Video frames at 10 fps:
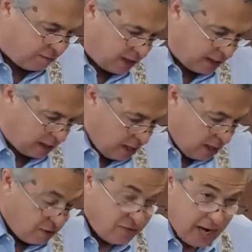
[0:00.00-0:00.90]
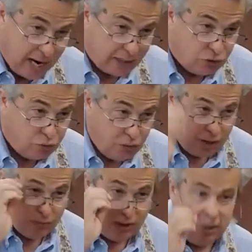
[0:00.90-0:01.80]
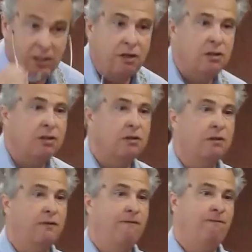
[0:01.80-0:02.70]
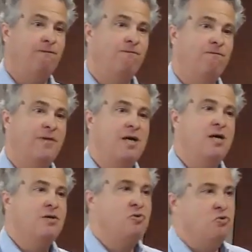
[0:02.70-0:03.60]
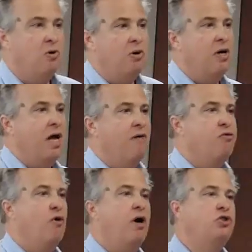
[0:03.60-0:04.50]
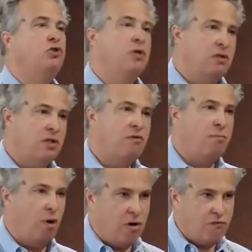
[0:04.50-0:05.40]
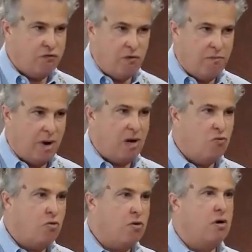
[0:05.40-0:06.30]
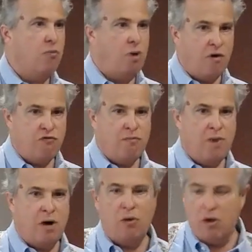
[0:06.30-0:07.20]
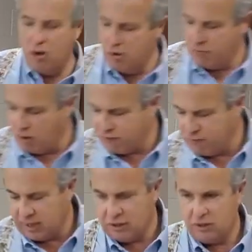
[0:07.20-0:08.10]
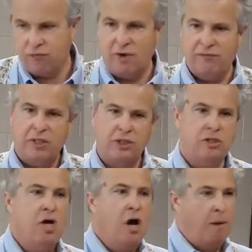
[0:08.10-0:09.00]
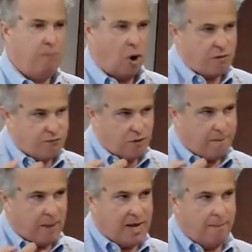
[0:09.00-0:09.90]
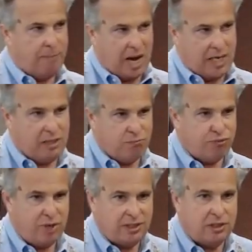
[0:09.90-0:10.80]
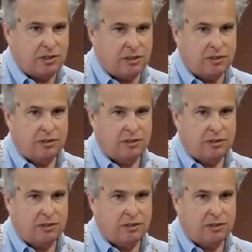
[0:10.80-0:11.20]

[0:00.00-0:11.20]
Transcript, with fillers: find it. That's what I'm sending on you. You all have thought you could live apart from my word, apart from my law, apart from my self revelation, apart from my abiding presence.